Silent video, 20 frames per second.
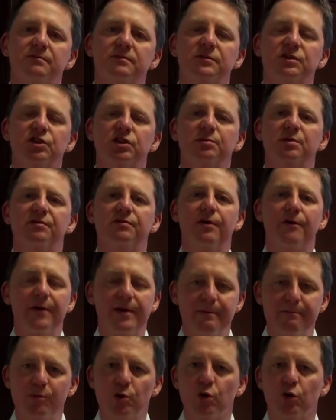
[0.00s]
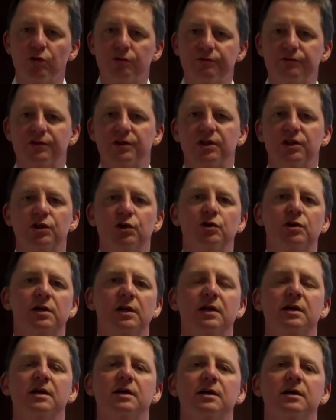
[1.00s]
It's going to be very important for the
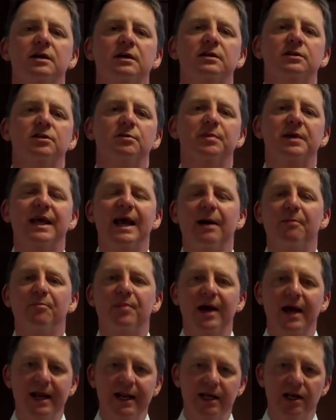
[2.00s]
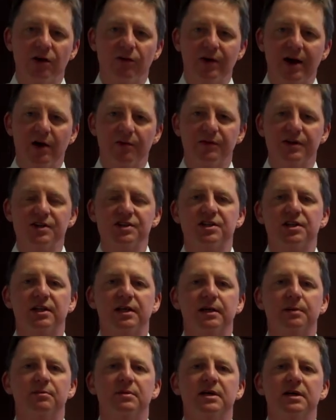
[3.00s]
Union to be campaigning around this
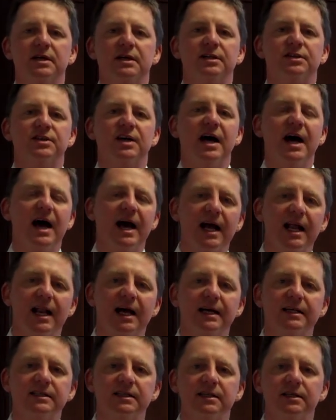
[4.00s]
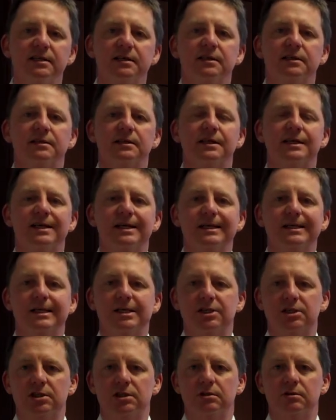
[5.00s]
theme to highlight the key
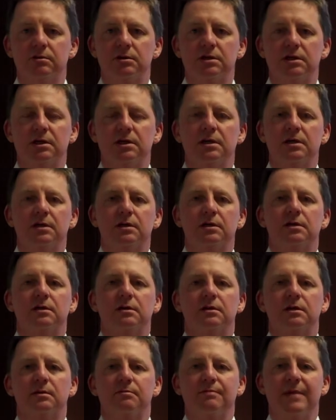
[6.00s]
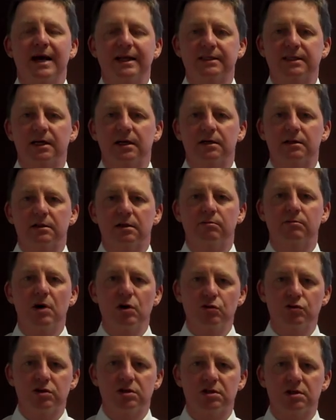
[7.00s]
issues that matter the
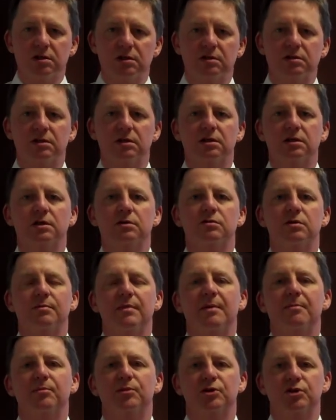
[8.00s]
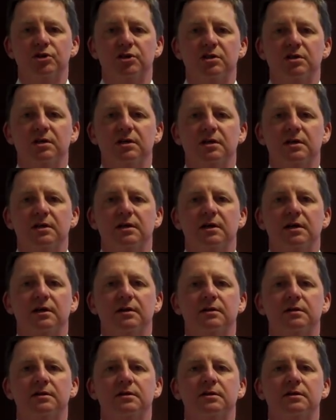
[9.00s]
most to you, the members,
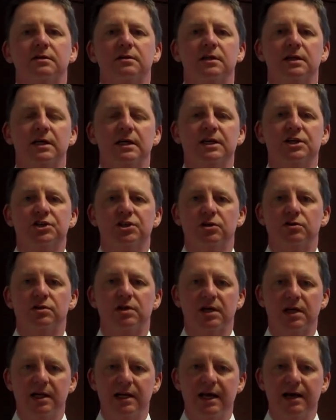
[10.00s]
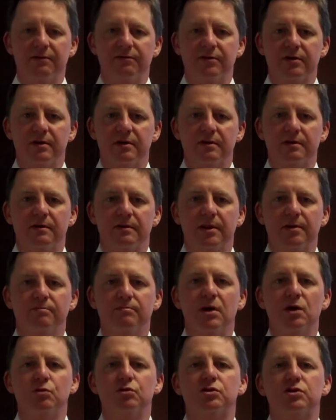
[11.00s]
and the issues that can have the
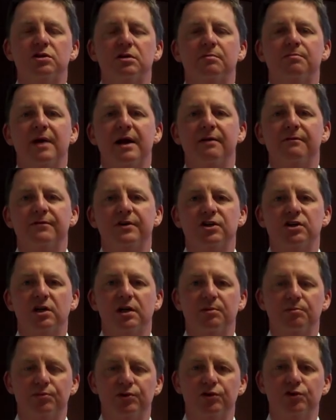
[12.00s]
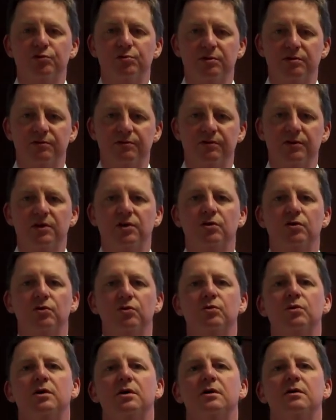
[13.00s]
most beneficial improvement for
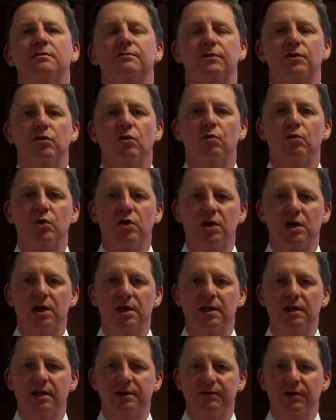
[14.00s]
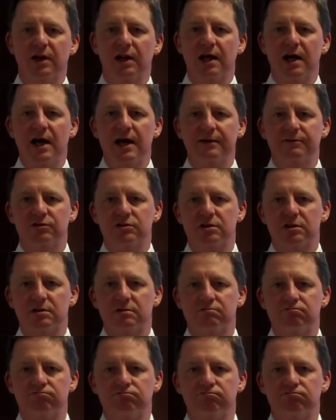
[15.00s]
you for your working and living lives.